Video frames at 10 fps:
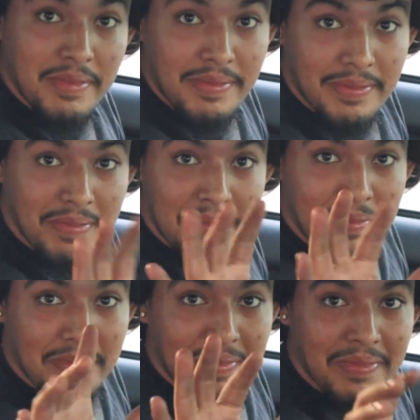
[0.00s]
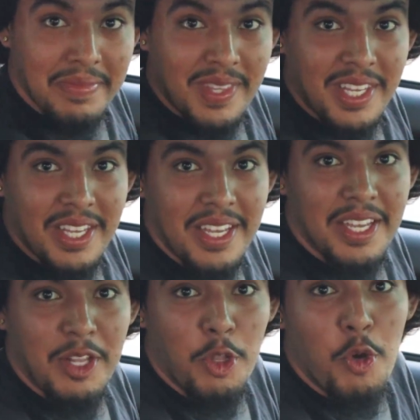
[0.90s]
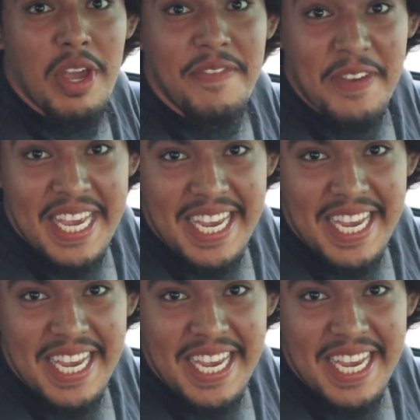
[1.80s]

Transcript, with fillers: What's his name? Louis V.